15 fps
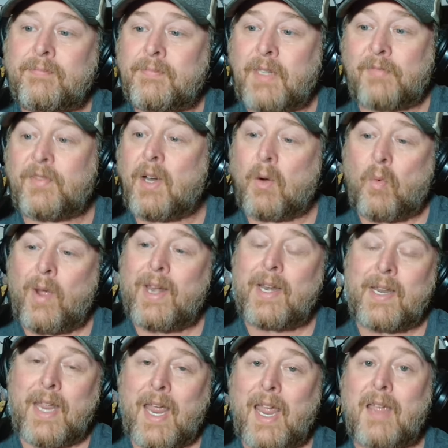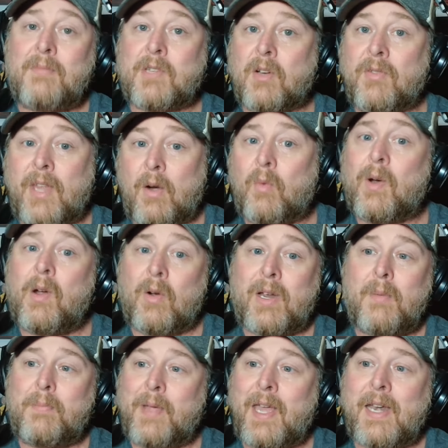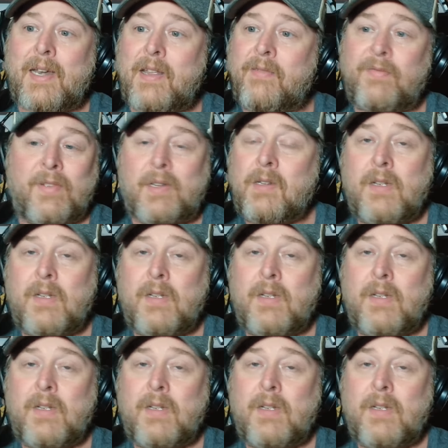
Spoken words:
If they're winning games or they're real competitive,